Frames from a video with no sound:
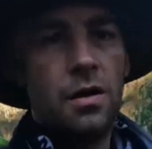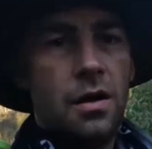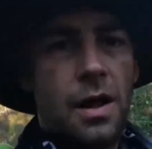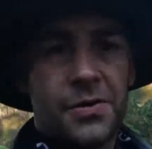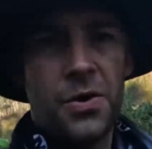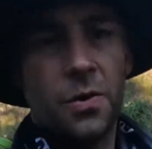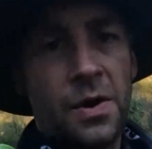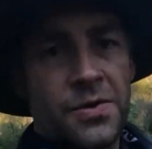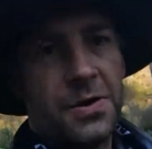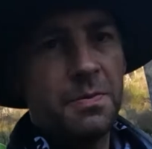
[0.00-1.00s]
That was cool.
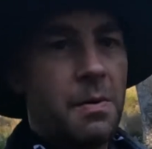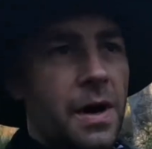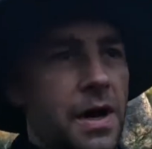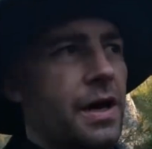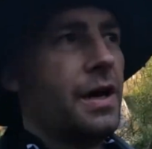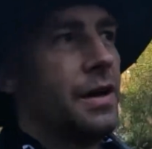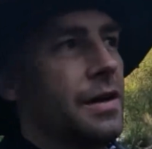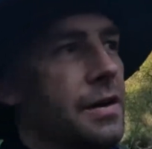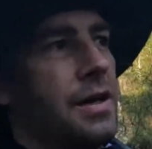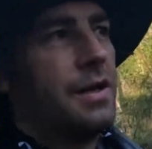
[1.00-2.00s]
I just met my
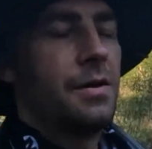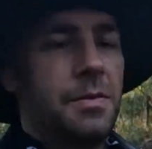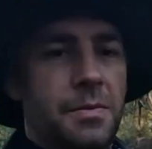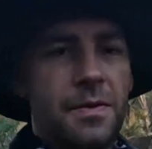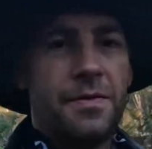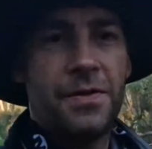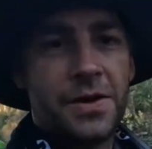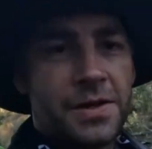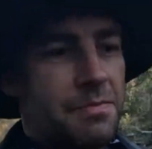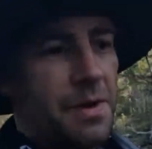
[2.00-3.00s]

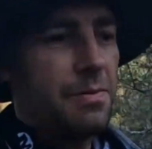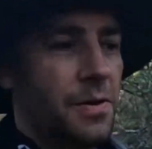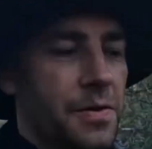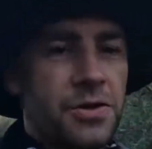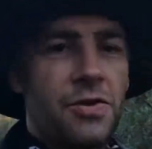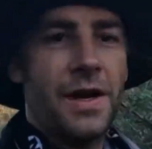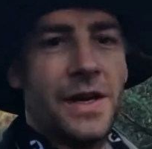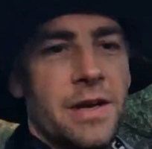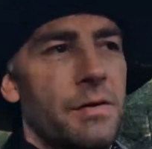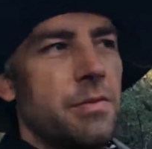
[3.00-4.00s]
first people on the track
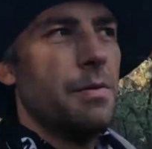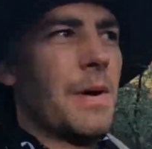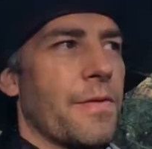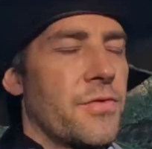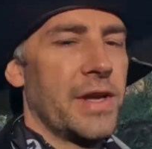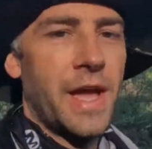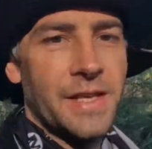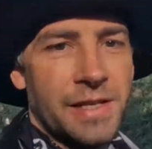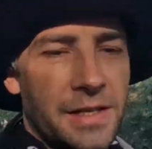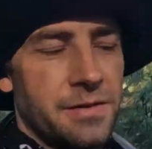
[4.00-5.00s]
here. I'm about
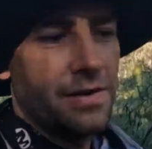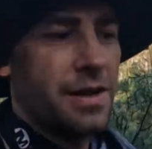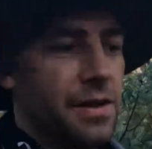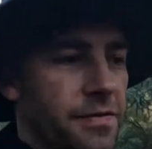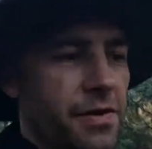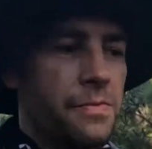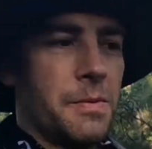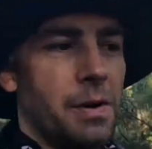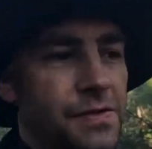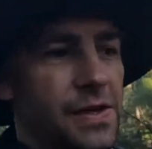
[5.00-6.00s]
3Ks in, and really the first
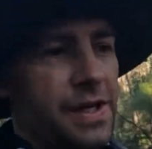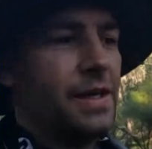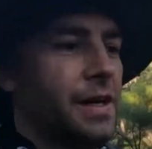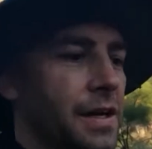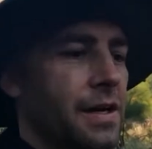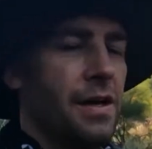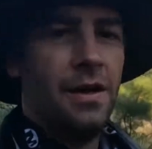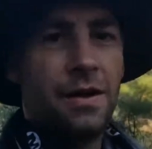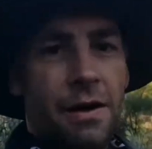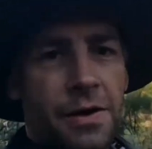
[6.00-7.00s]
people I've seen.
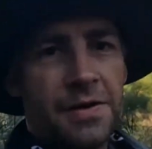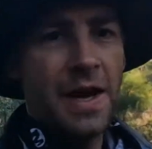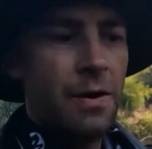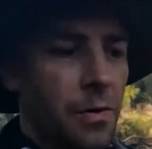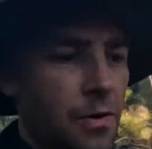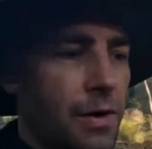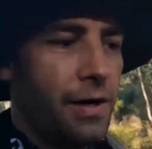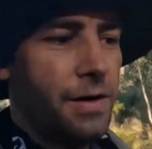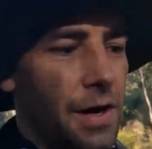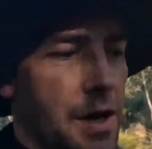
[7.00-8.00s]
They're out on a day walk.
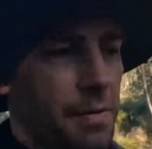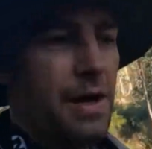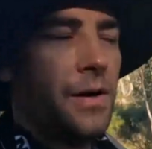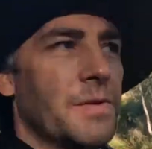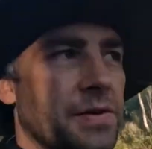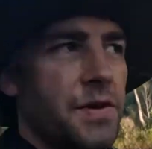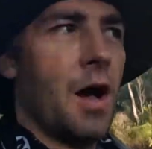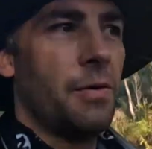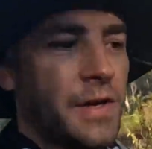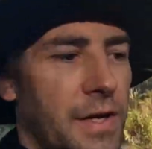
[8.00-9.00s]
We're heading up to
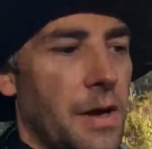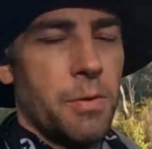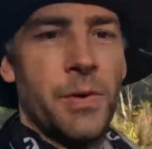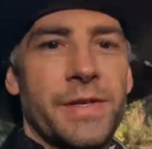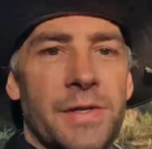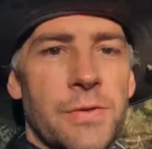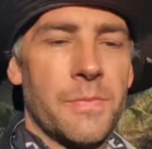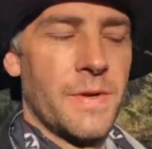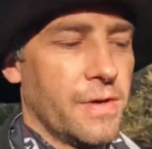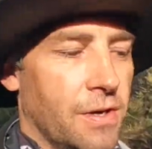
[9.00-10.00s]
Darwin in a couple of weeks to do a
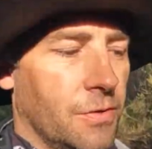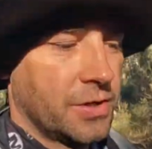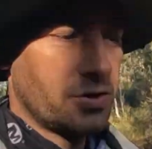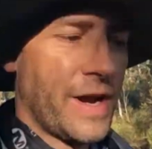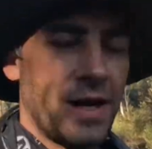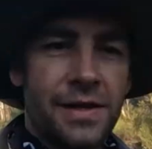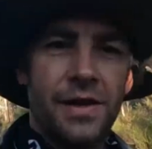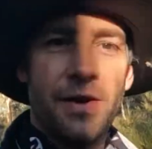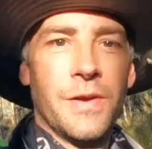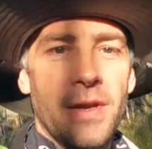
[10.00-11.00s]
bit of a longer trek,
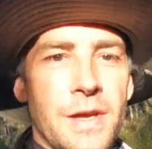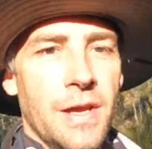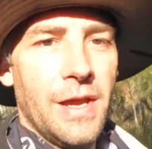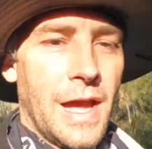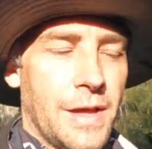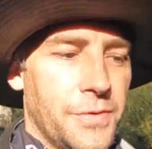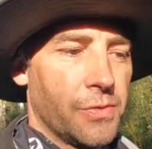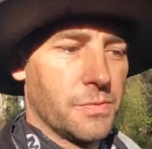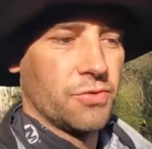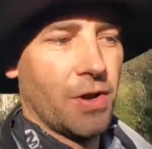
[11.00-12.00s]
so out doing
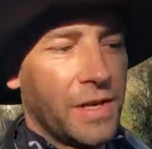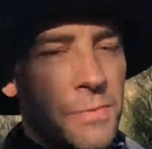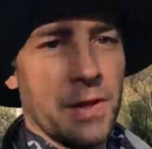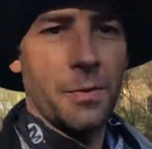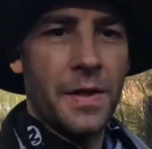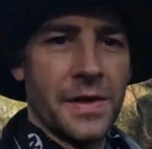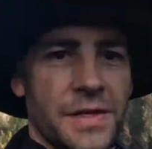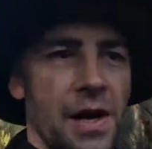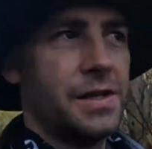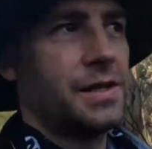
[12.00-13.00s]
some training while the weather's
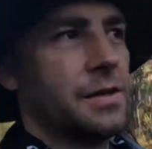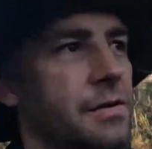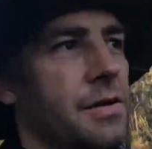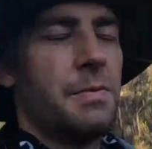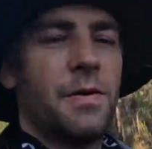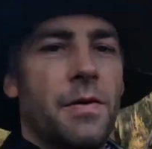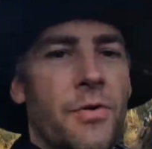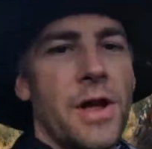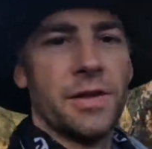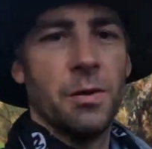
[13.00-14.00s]
nice. And a bit of a
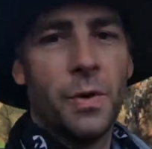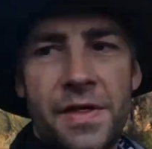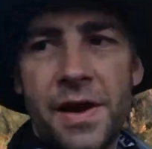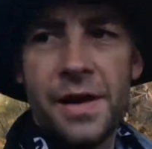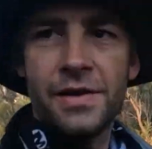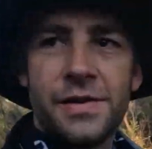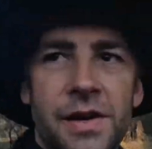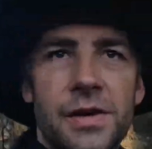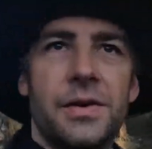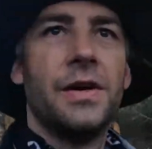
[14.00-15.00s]
break in the weather,
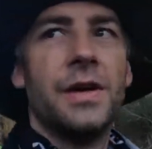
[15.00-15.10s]
so